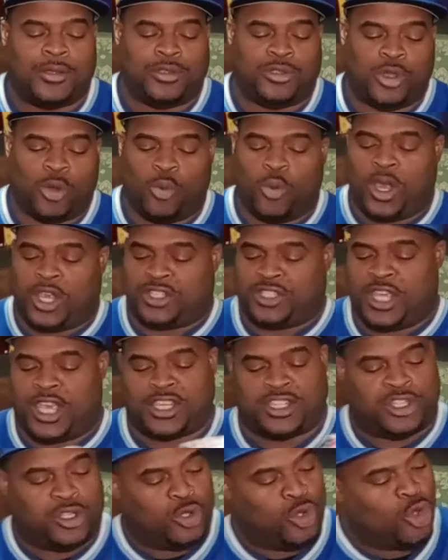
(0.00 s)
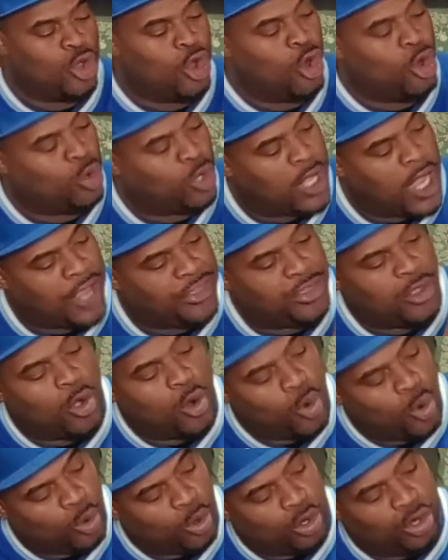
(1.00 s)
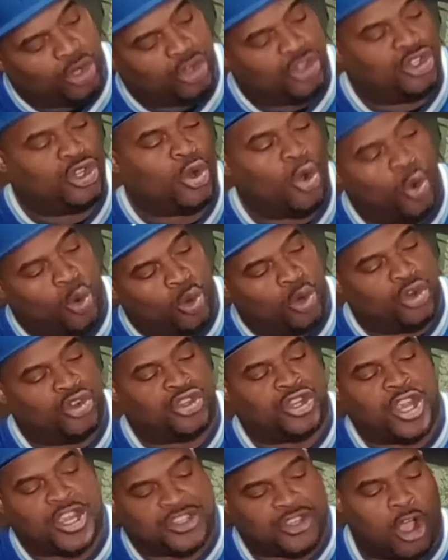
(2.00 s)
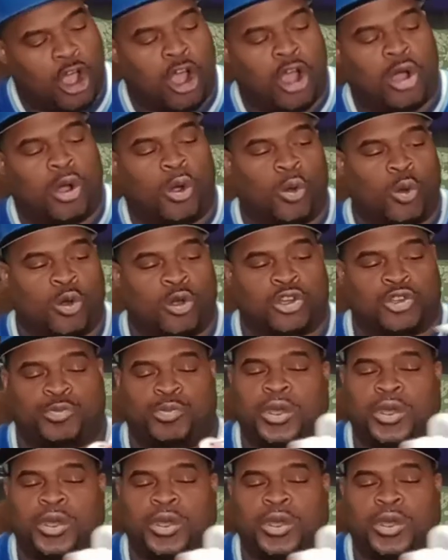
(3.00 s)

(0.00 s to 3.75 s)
the ones that's got the orange and orange, that's all orange.